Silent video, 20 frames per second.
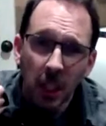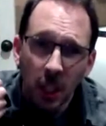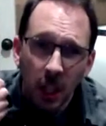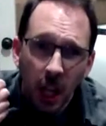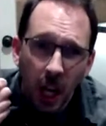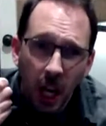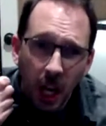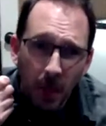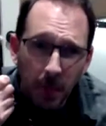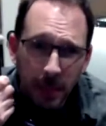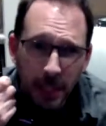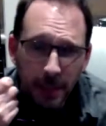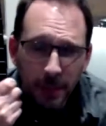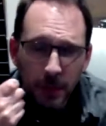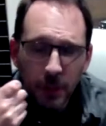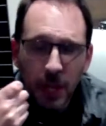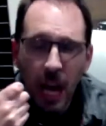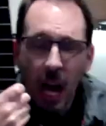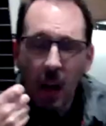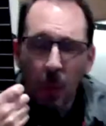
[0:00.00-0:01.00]
Believe it or
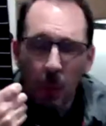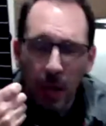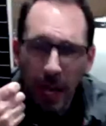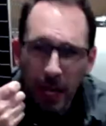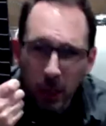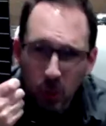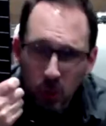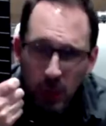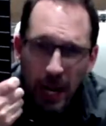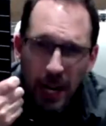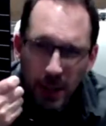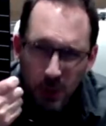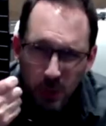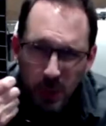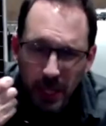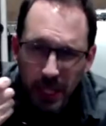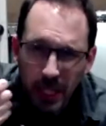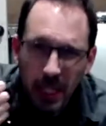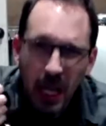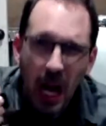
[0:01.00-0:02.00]
not, when I
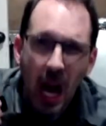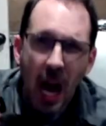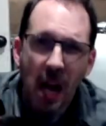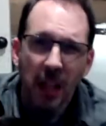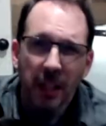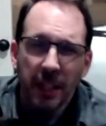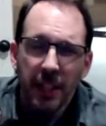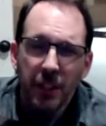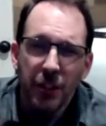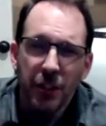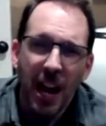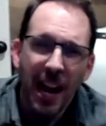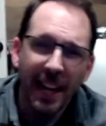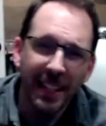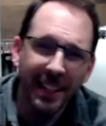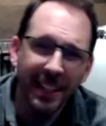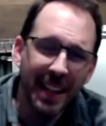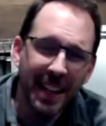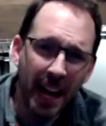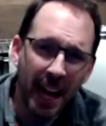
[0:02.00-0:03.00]
graduated college, I
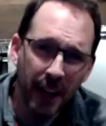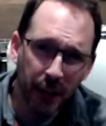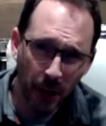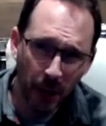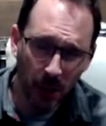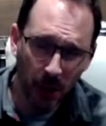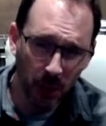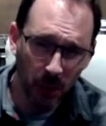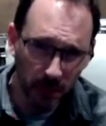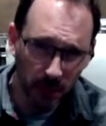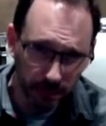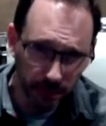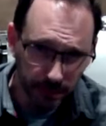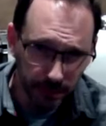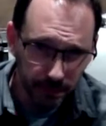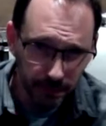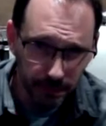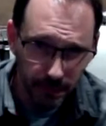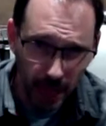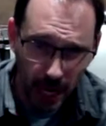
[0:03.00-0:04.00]
did not know
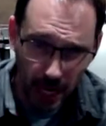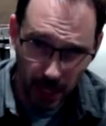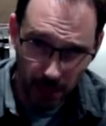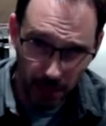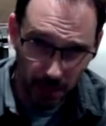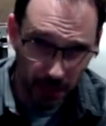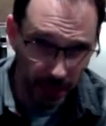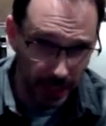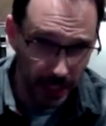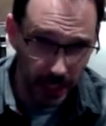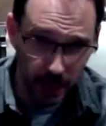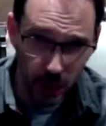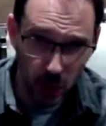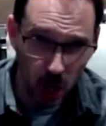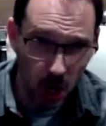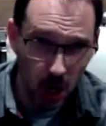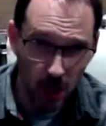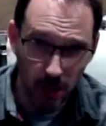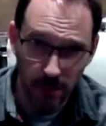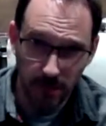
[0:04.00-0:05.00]
how to play
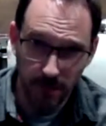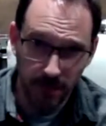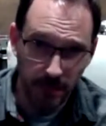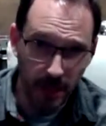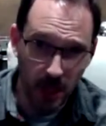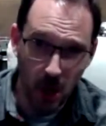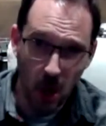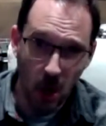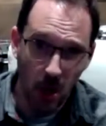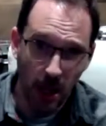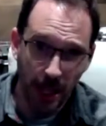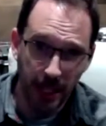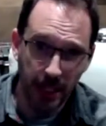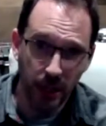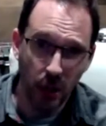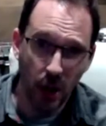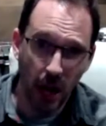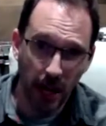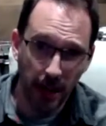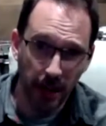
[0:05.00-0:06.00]
guitar at all. I didn't
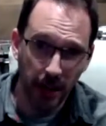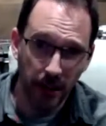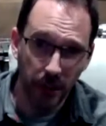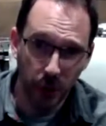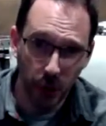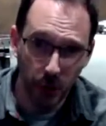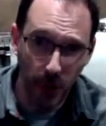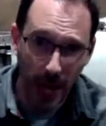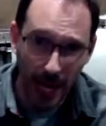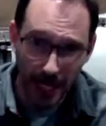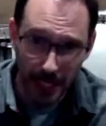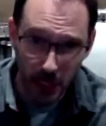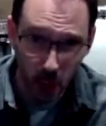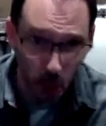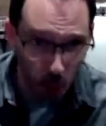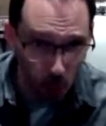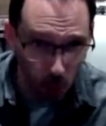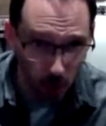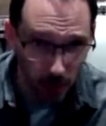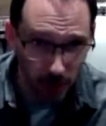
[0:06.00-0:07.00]
know how to do any
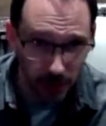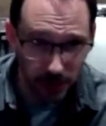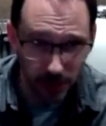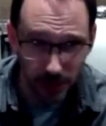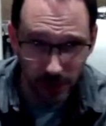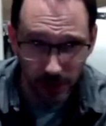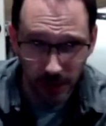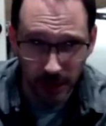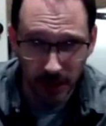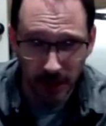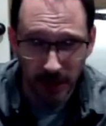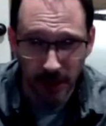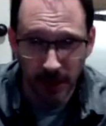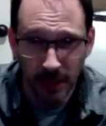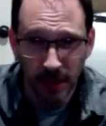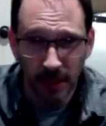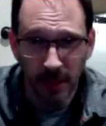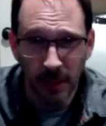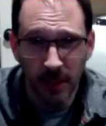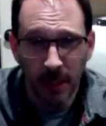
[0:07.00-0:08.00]
chords
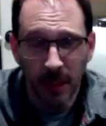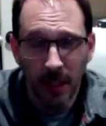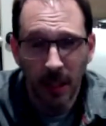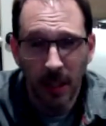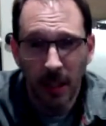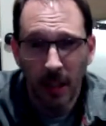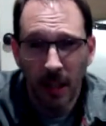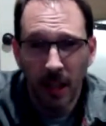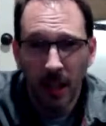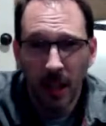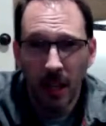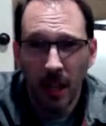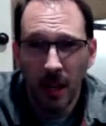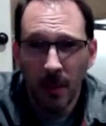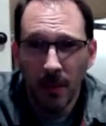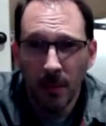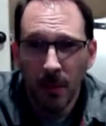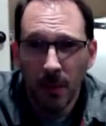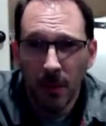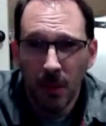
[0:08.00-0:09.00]

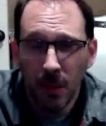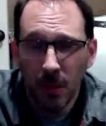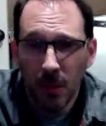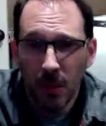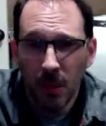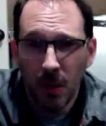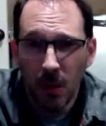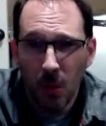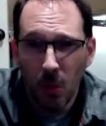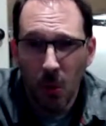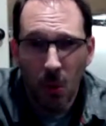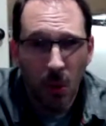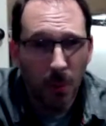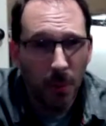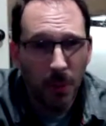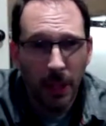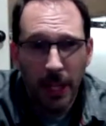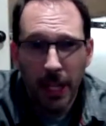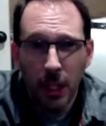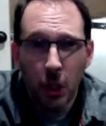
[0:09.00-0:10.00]
or
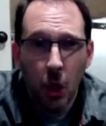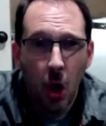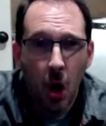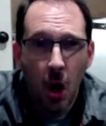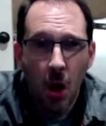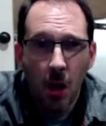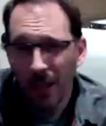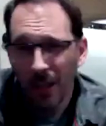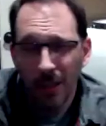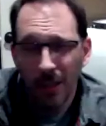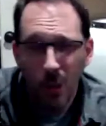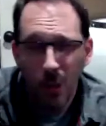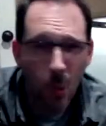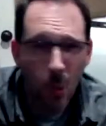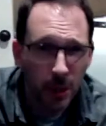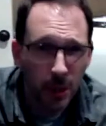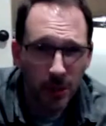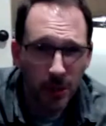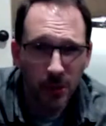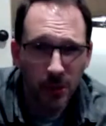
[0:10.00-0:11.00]
play along an
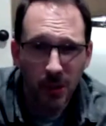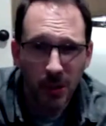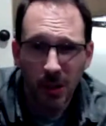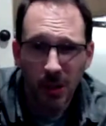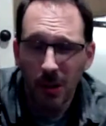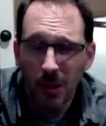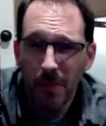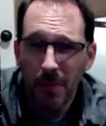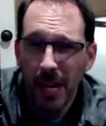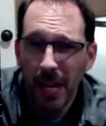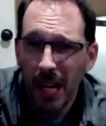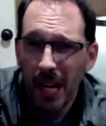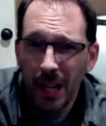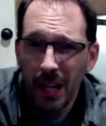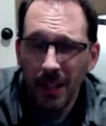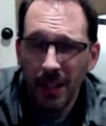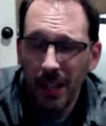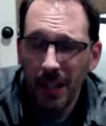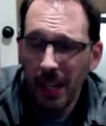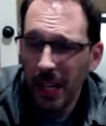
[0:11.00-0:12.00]
orchestra or a
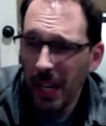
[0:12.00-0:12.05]
band.